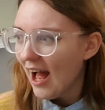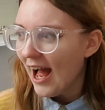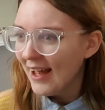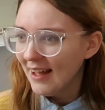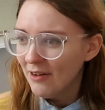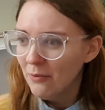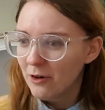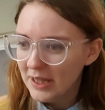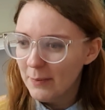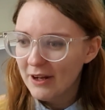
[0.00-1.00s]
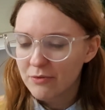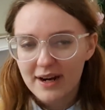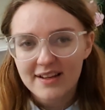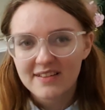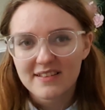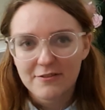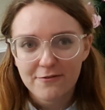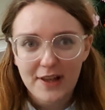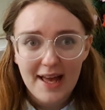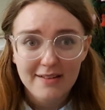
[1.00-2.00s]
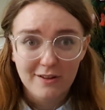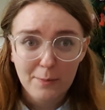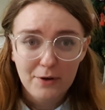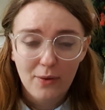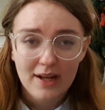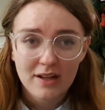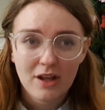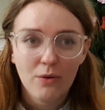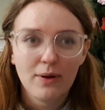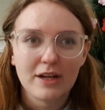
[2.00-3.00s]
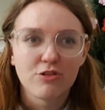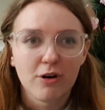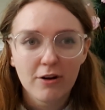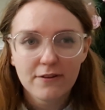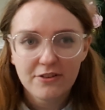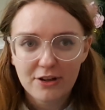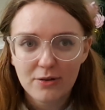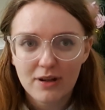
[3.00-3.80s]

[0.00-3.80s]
I get a really bad wrist. It flares up quite a lot when I draw for too